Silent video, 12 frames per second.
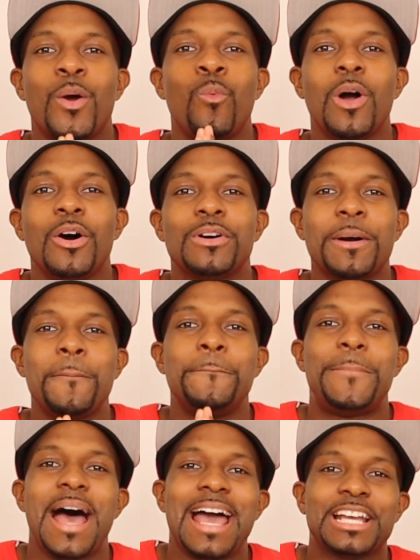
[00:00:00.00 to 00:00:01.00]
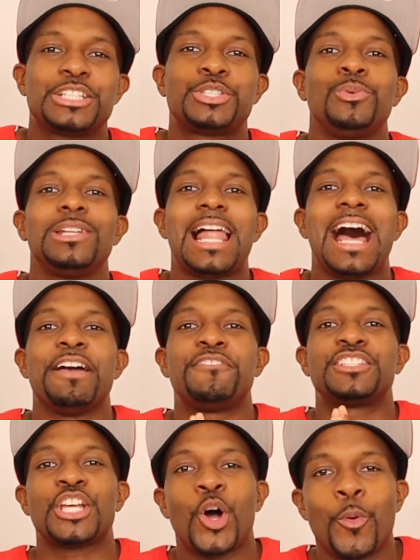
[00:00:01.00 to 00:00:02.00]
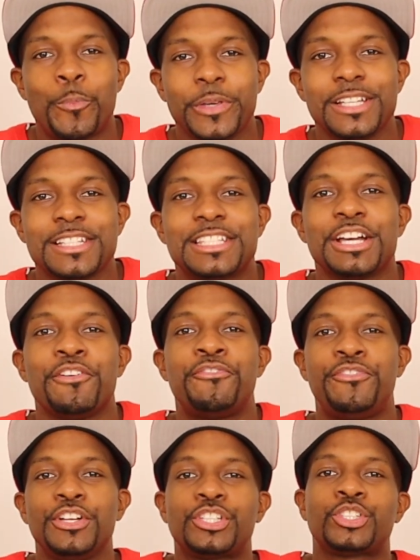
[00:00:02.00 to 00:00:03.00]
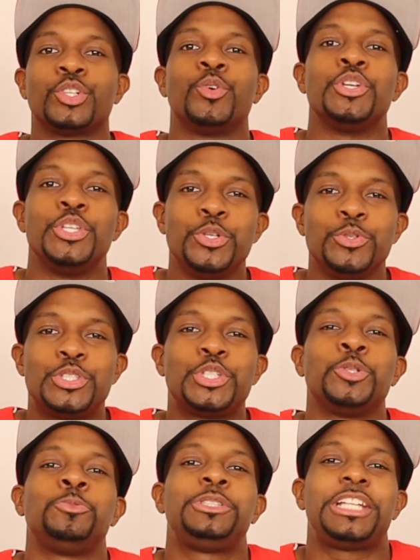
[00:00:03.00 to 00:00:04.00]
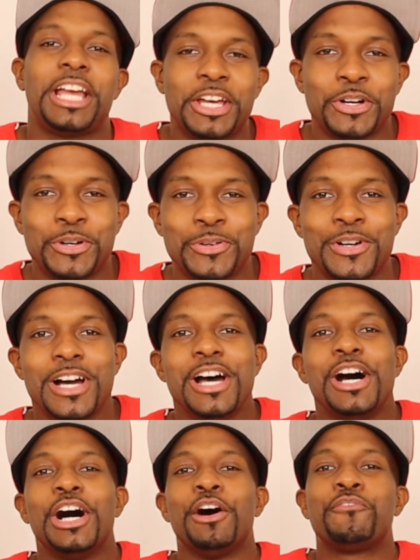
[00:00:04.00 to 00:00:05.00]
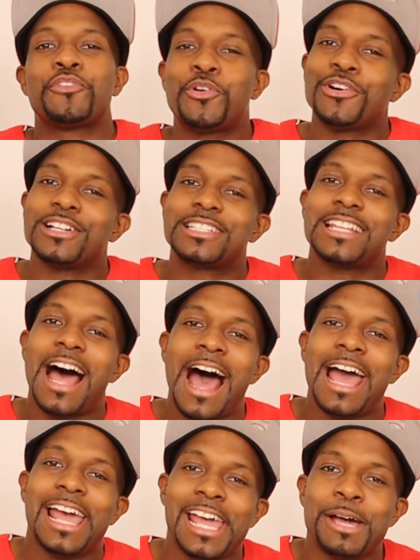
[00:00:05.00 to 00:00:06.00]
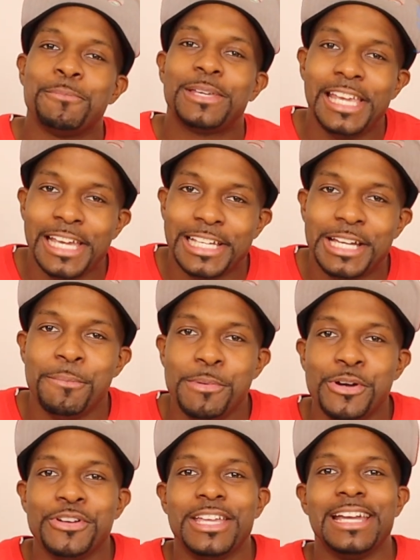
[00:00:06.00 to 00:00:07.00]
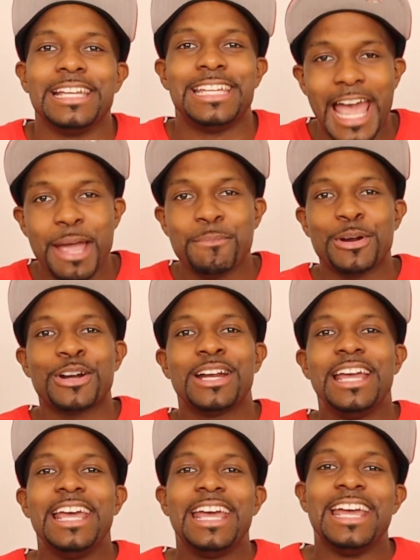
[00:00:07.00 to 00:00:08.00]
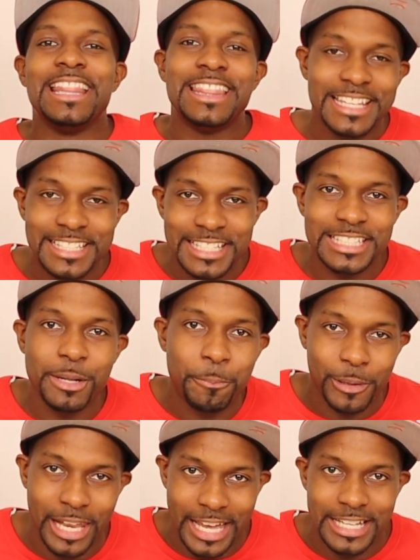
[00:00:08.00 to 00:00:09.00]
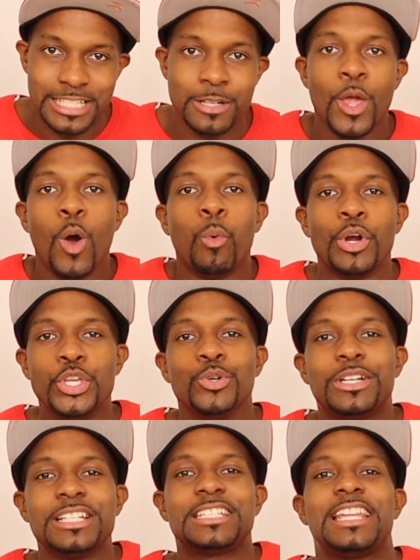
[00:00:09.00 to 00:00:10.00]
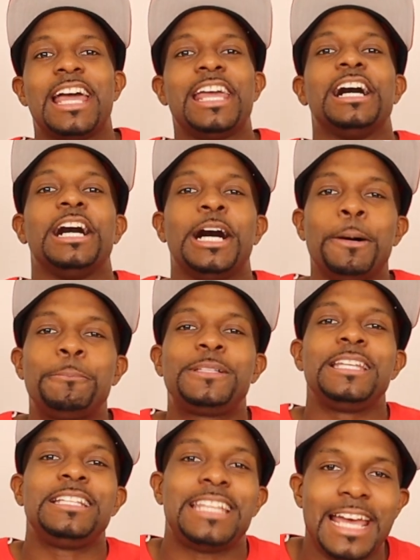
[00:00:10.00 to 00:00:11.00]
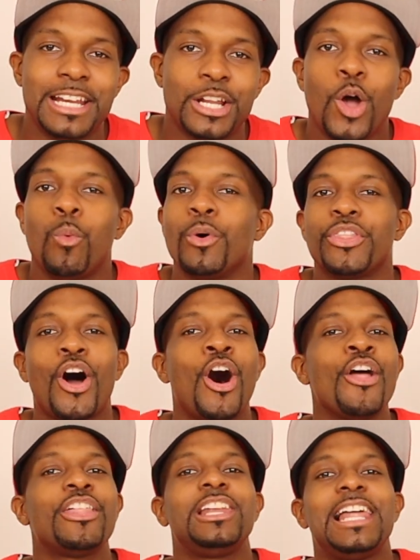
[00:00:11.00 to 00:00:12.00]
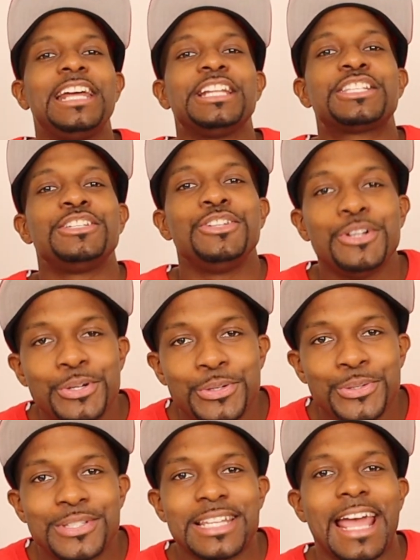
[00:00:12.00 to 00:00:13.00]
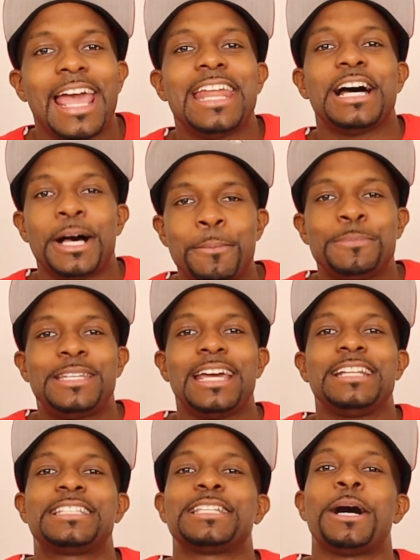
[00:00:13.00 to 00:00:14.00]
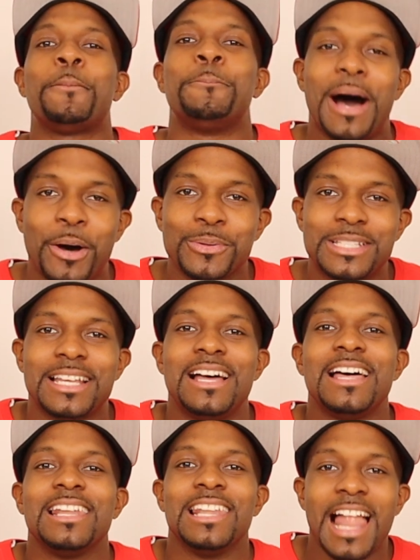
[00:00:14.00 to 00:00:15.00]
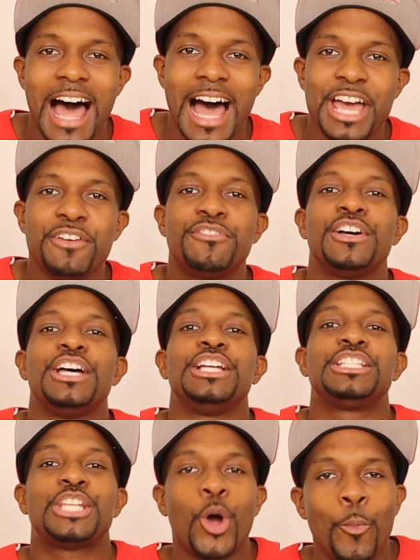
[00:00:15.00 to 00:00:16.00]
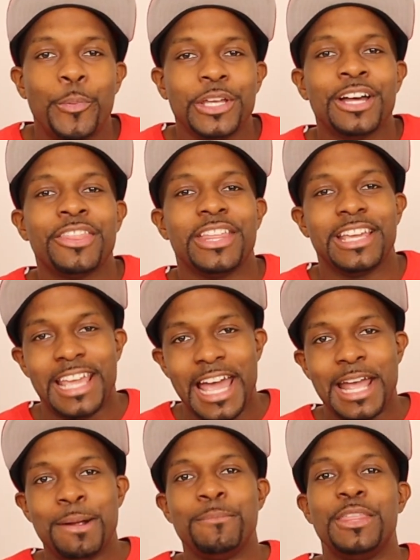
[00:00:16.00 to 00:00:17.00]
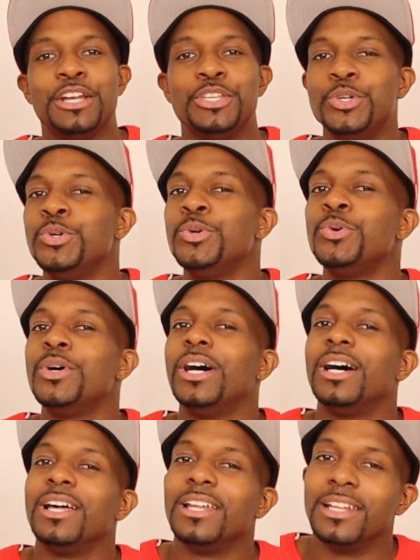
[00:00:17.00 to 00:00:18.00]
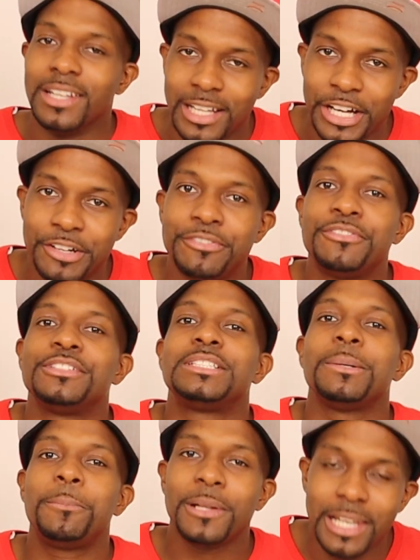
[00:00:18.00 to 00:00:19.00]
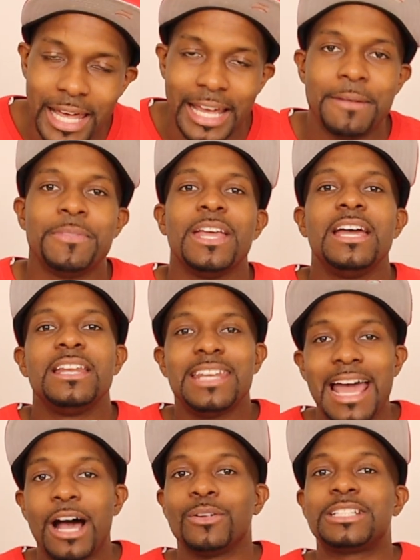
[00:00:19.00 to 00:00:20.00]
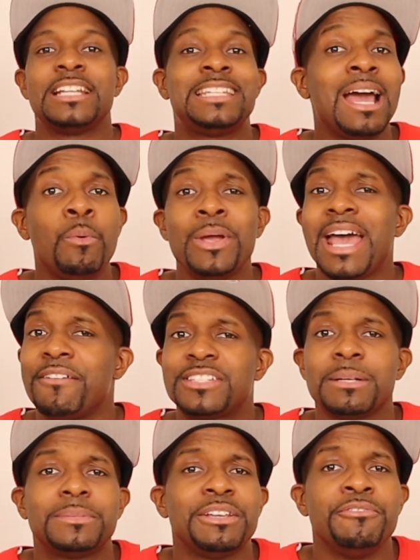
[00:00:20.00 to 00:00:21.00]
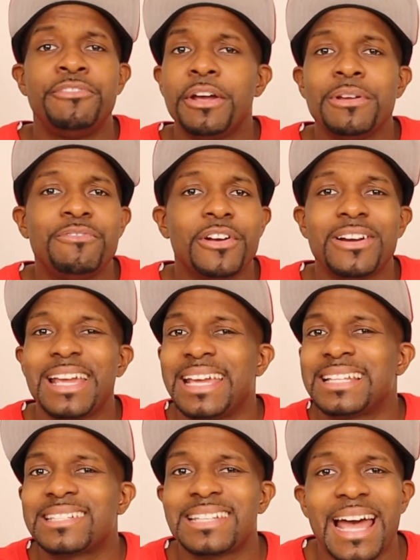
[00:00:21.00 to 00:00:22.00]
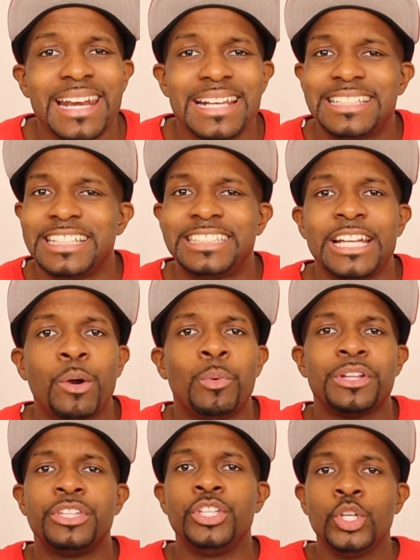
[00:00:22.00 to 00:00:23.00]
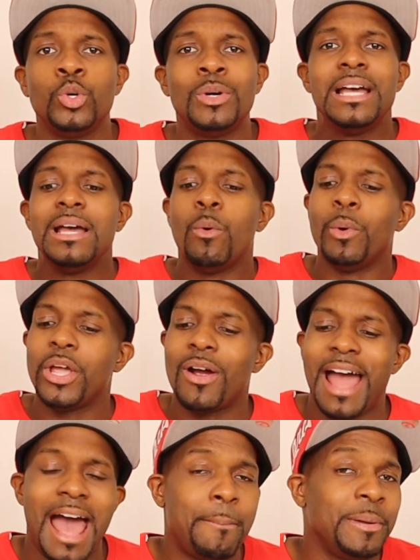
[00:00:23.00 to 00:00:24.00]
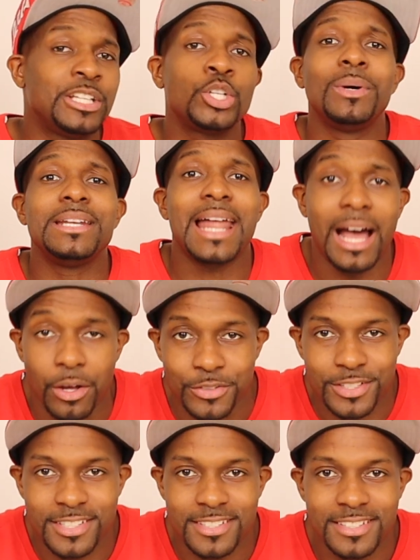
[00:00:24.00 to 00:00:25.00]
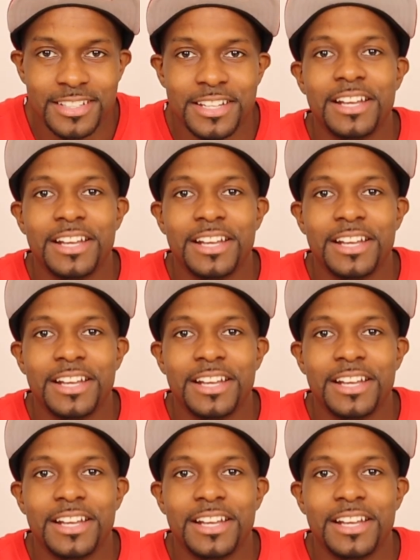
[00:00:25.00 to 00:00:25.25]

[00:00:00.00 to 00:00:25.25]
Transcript: and welcome back to Livetopia's official YouTube channel. Of course, I am Kid Chameleon Gamer, and this is the place where you can stay up to date with all the latest news and updates about live Zootopia, the game that you love to play. Now, today we have something very, very exciting to share with you. We are happy to announce